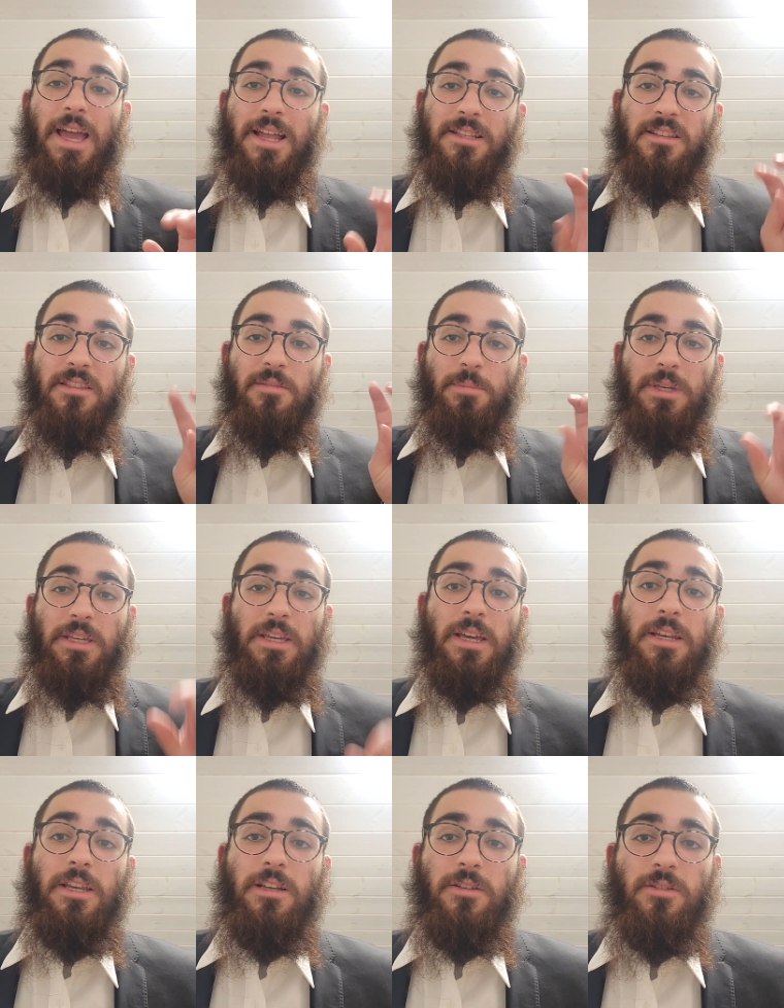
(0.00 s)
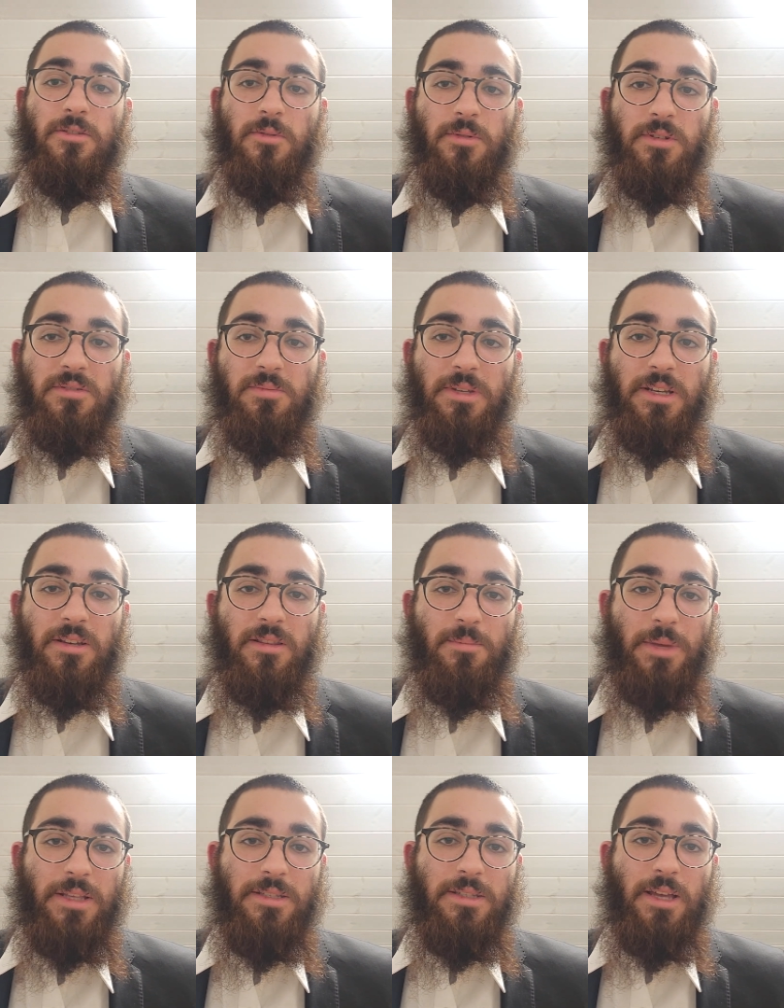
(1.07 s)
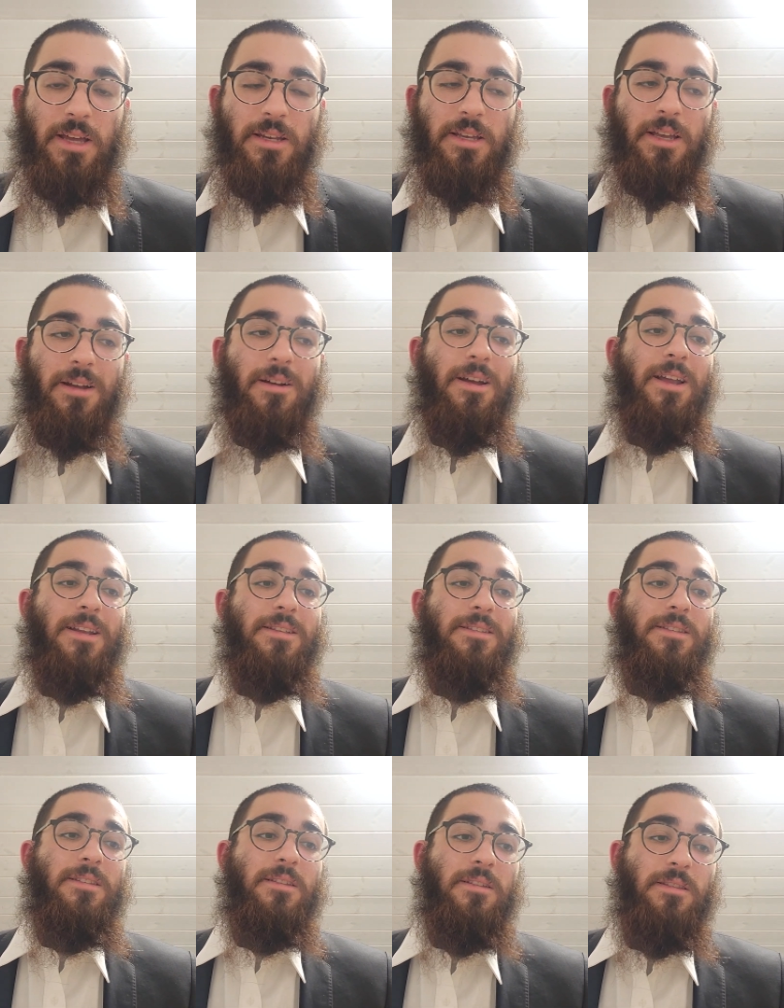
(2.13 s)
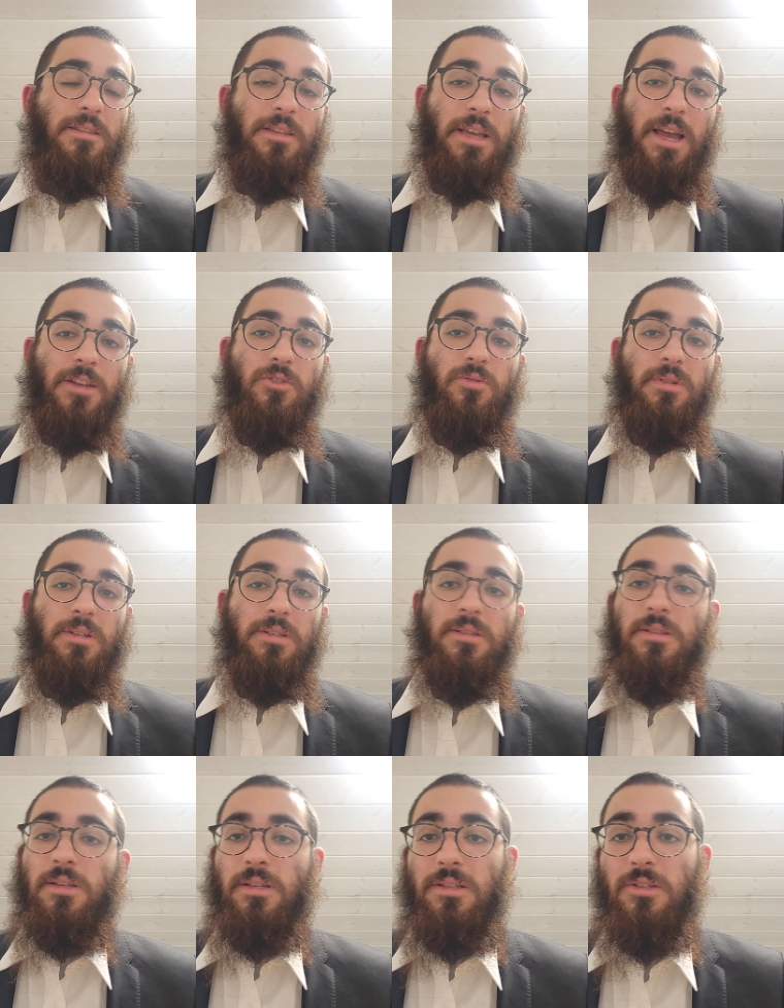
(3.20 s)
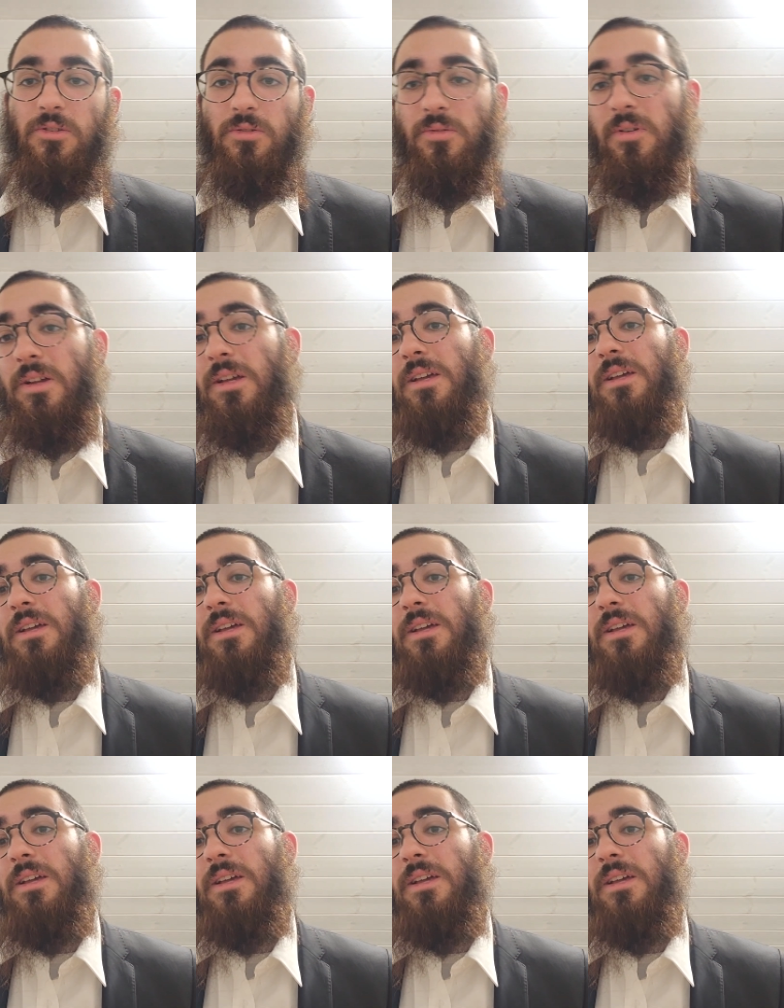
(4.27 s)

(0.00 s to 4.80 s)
end of the beginning, so to speak, of the Messianic era, and it's the, the entrance into